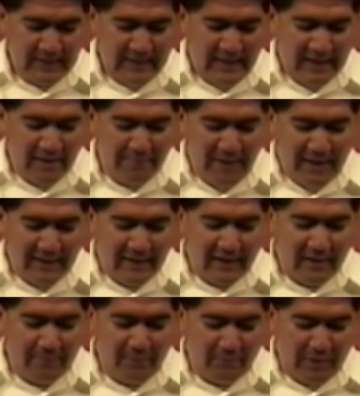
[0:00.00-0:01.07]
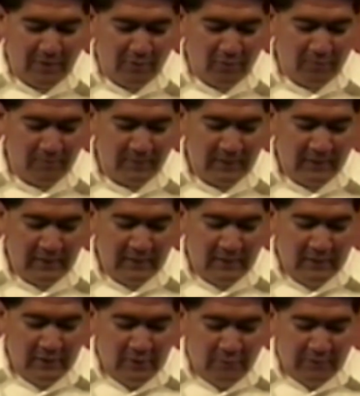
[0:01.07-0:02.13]
And the man got up and went home.
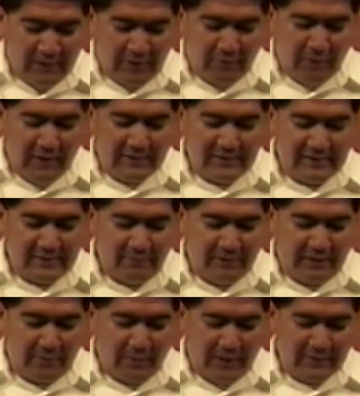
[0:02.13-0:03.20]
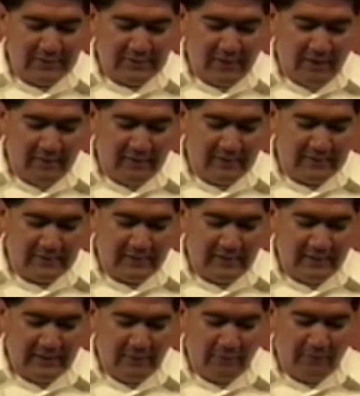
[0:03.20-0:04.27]
When the, crowds, when the crowd saw this,
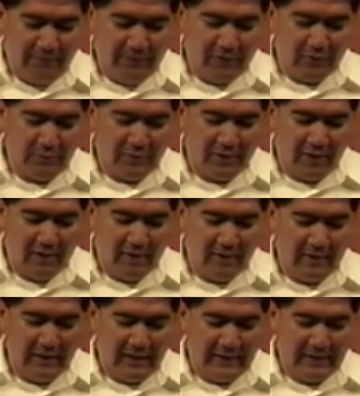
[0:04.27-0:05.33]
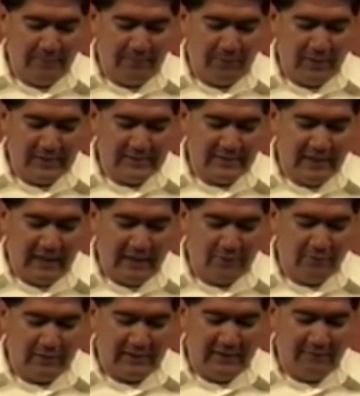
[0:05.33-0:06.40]
they were filled with awe, and they praised God
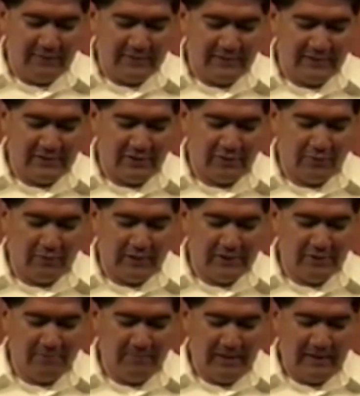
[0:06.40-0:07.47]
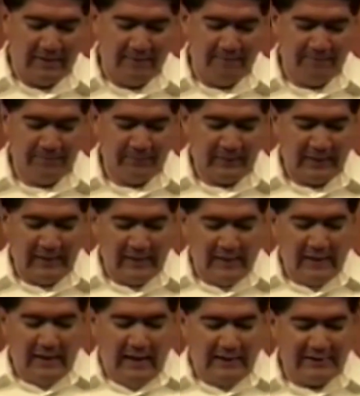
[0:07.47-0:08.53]
who had given such authority to men.
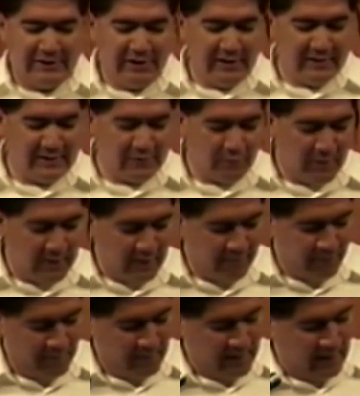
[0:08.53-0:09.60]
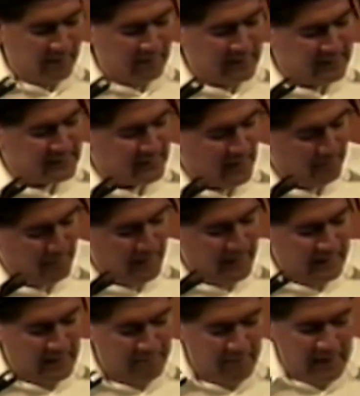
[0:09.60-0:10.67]
As Jesus went on from there, he saw a man
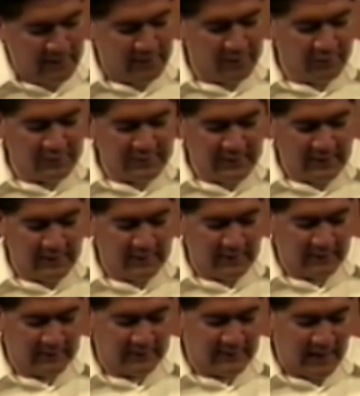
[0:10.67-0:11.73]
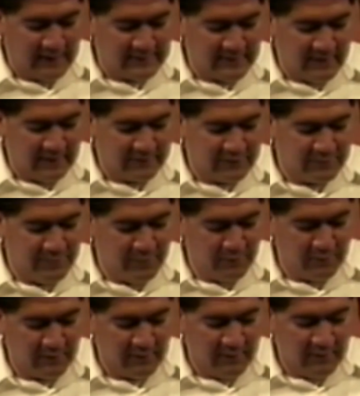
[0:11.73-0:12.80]
named Matthew sitting at the tax collector's
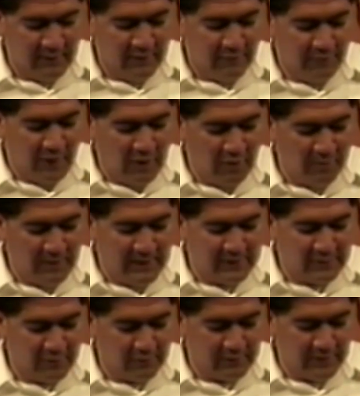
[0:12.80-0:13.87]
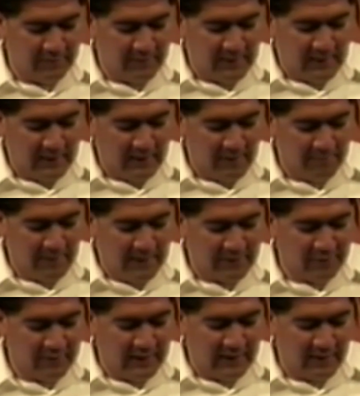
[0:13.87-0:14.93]
booth. Follow me, he told him.
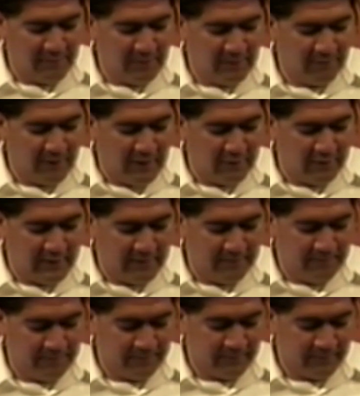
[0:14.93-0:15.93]
Matthew got up and followed him.